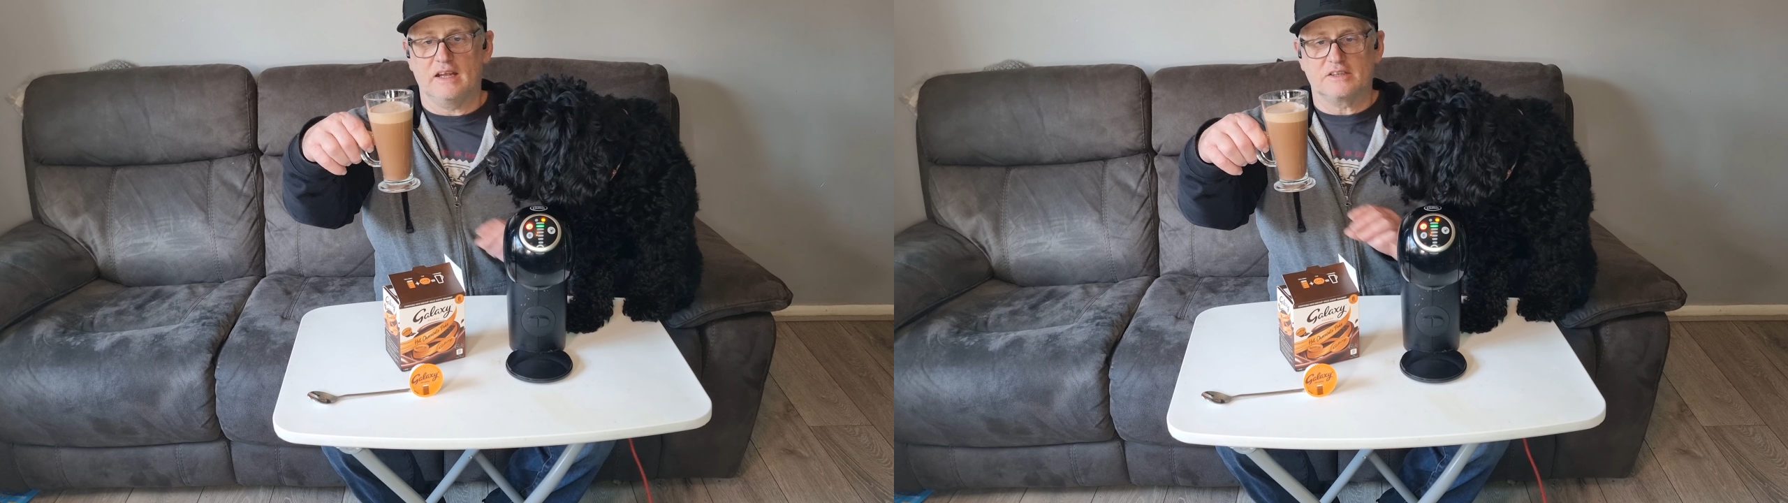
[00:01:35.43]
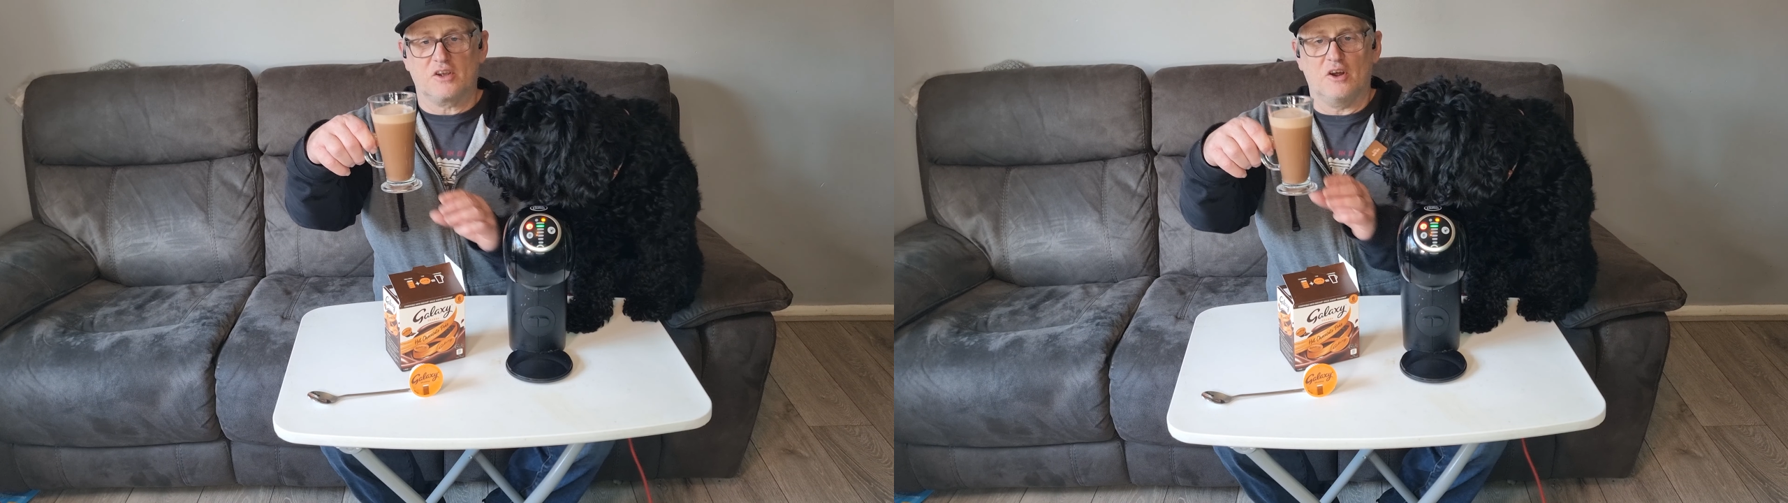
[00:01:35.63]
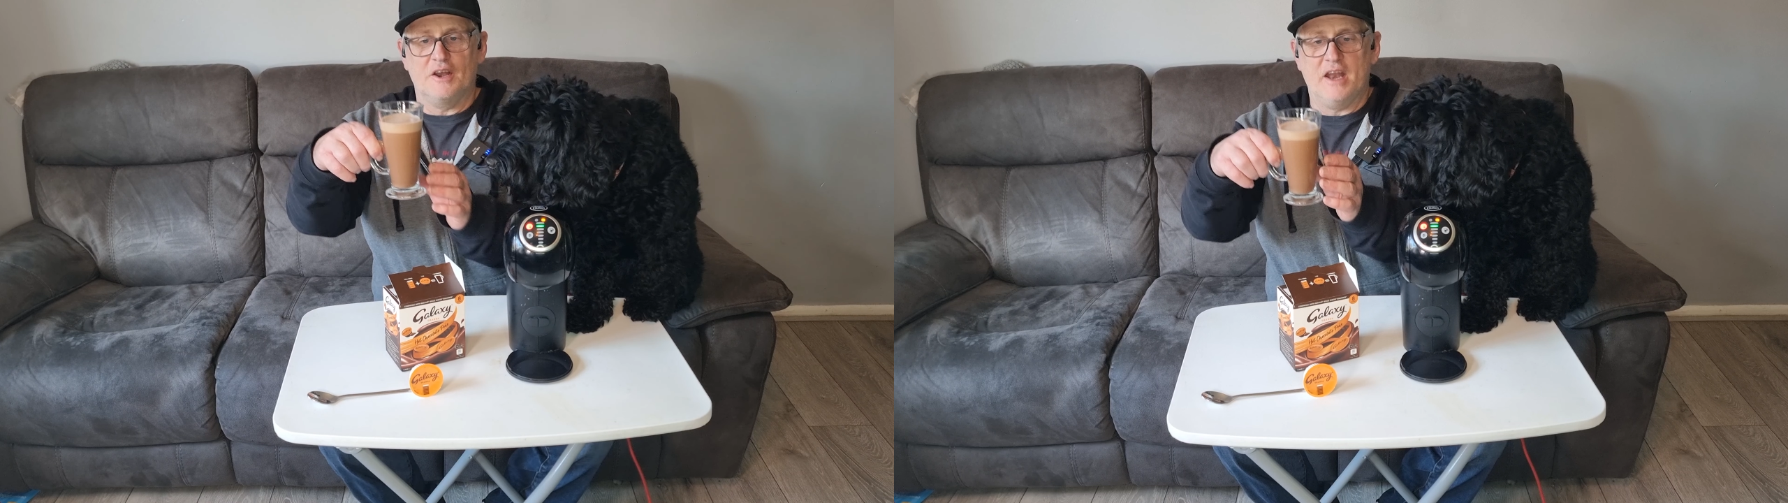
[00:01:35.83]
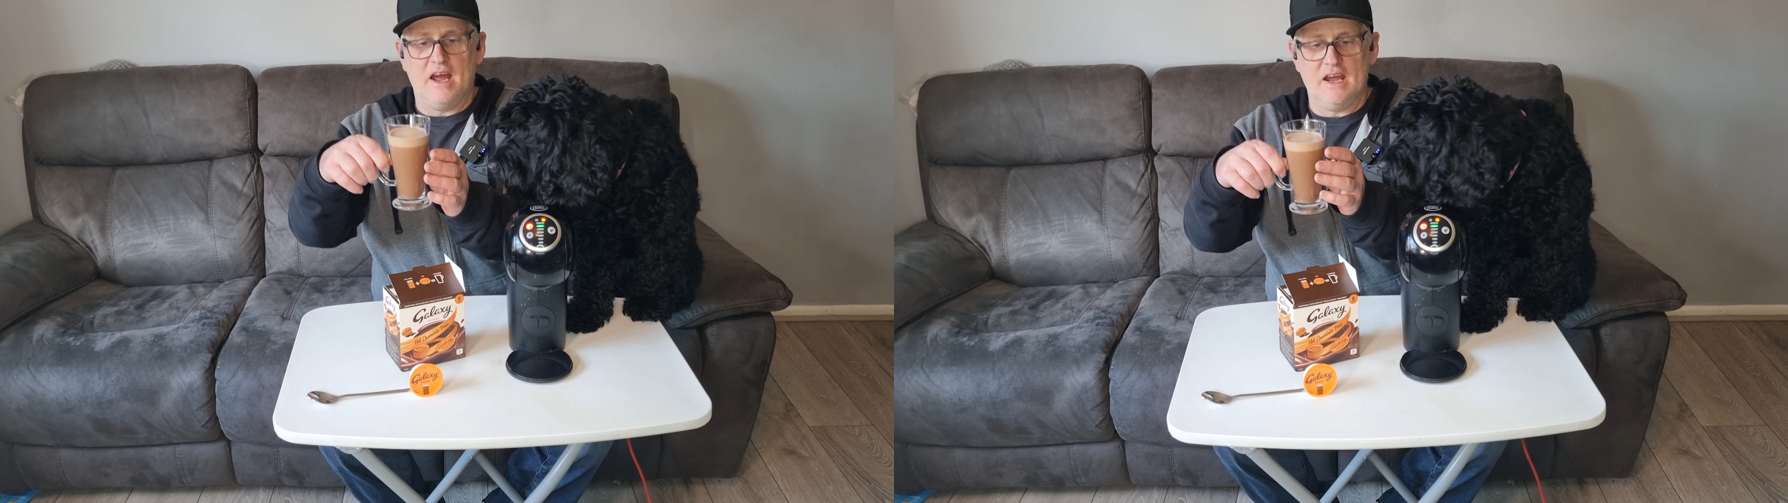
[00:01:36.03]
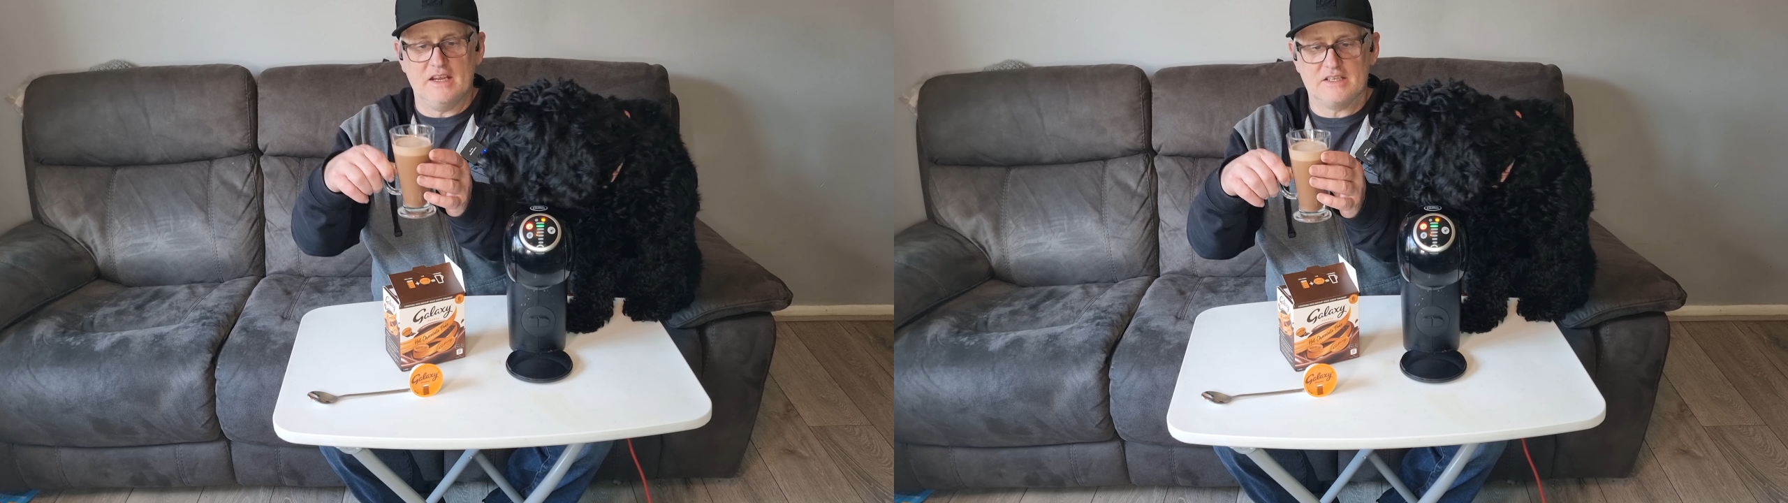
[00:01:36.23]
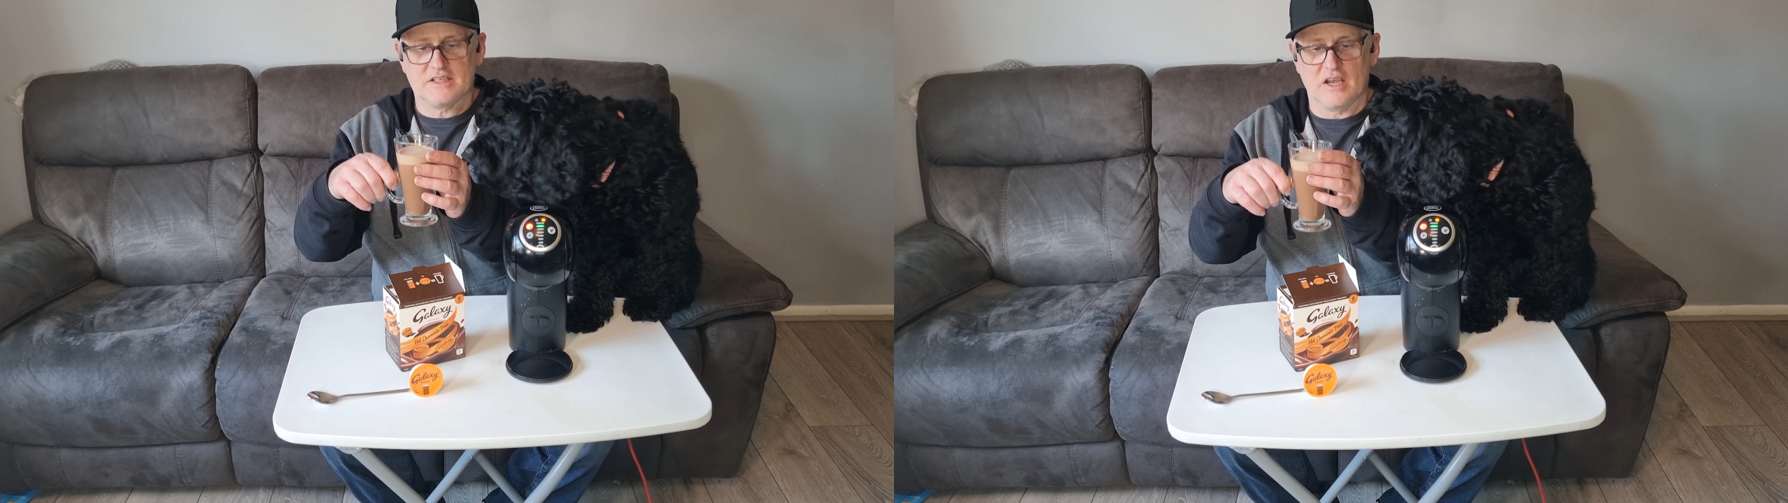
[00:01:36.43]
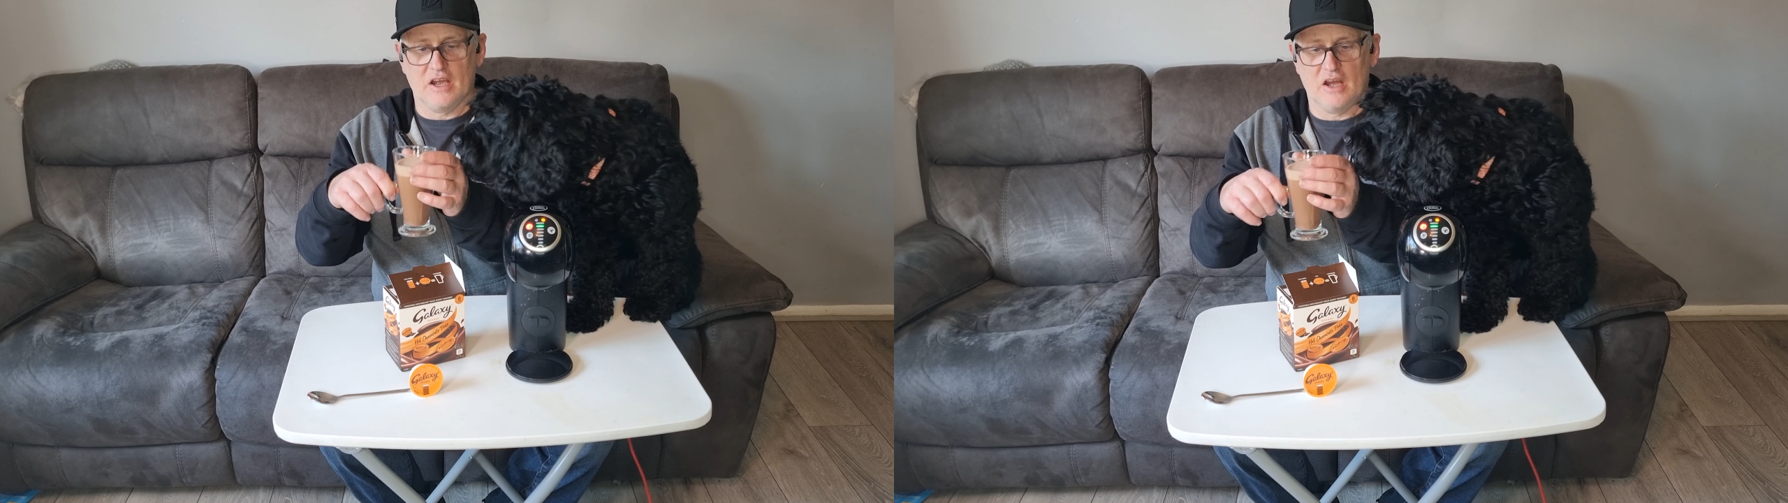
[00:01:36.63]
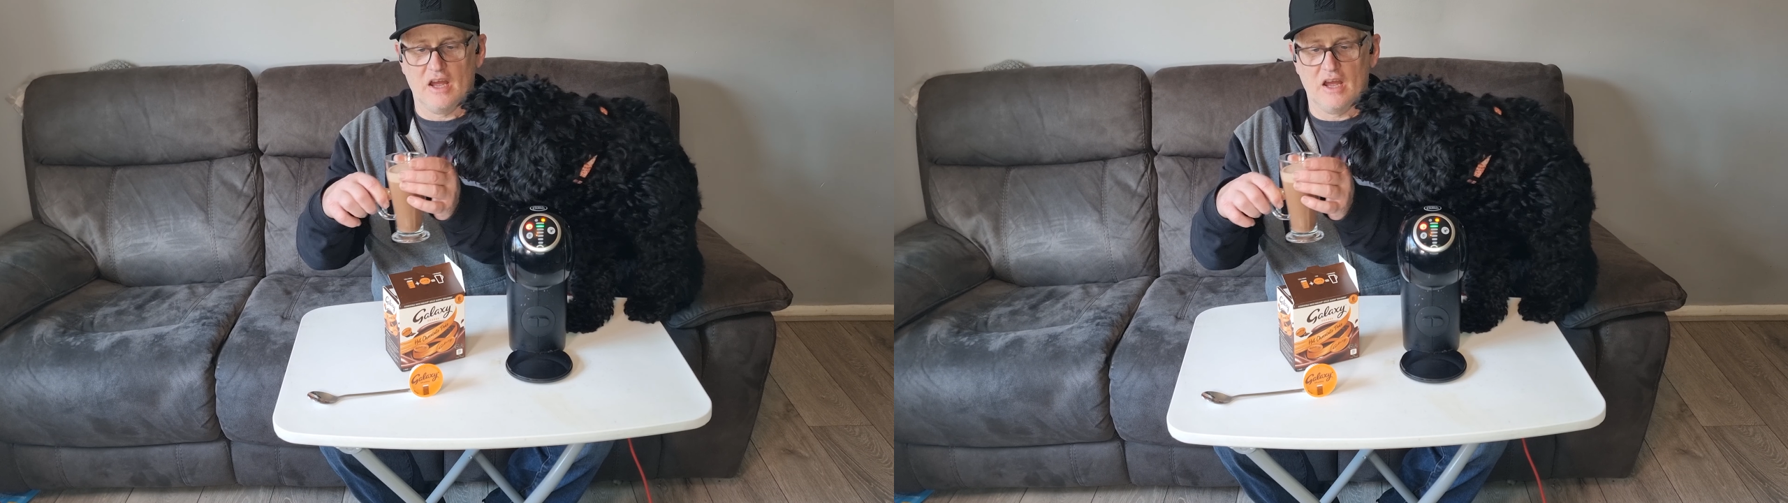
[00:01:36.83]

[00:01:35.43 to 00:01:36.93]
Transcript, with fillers: It's got a nice,